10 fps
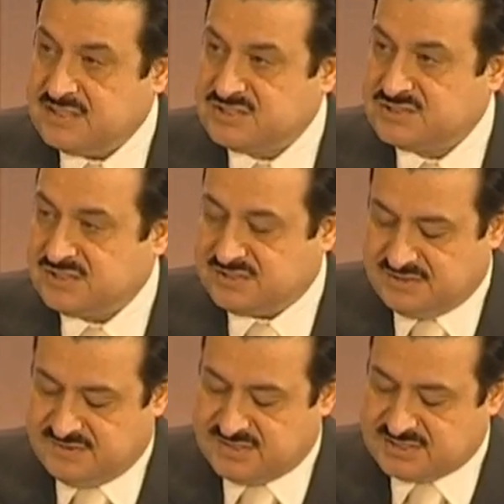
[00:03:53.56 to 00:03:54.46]

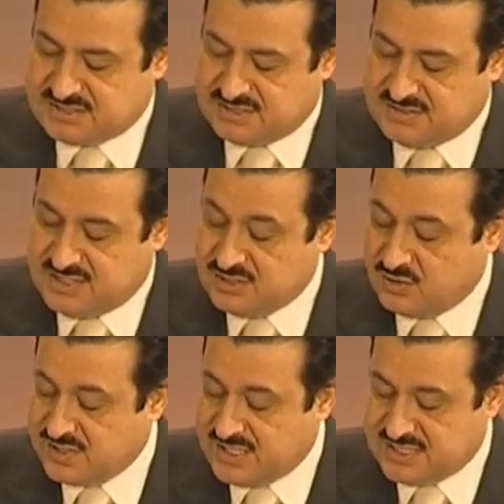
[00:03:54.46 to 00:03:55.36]
exerted in this in
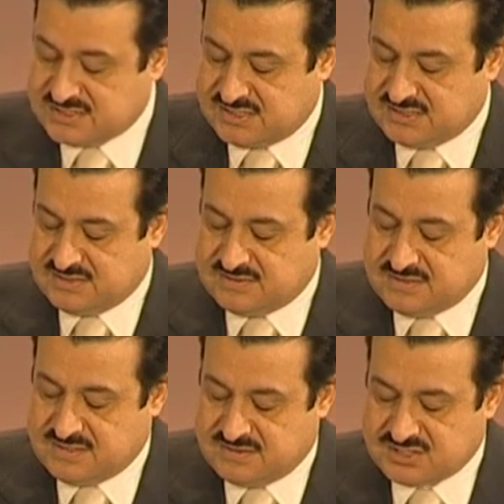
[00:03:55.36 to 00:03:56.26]
organizing
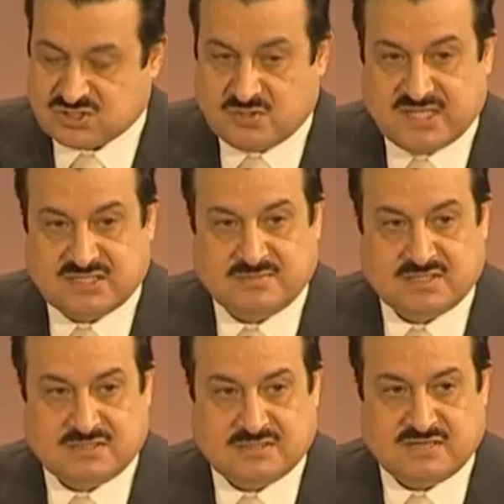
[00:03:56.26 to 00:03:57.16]
this
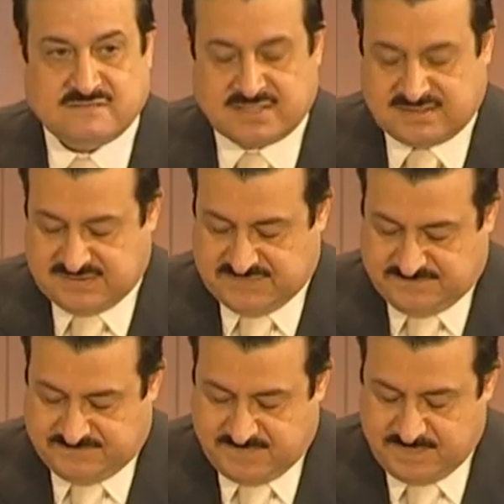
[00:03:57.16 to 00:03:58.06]
commendable event.
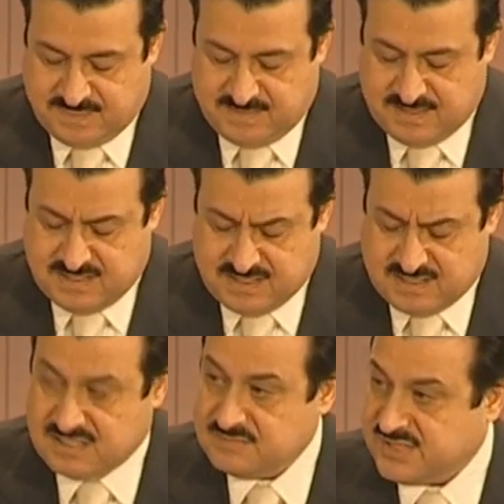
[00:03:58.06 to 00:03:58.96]

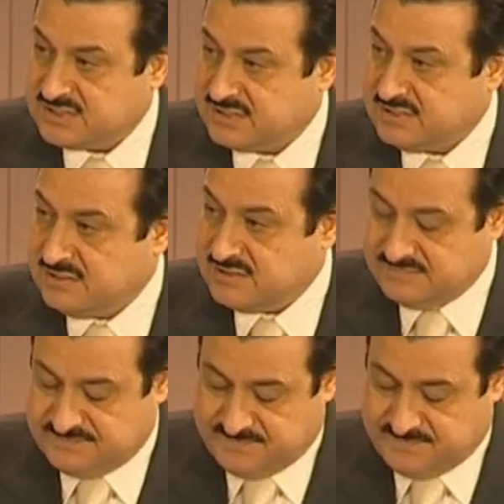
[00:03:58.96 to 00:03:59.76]
In particular,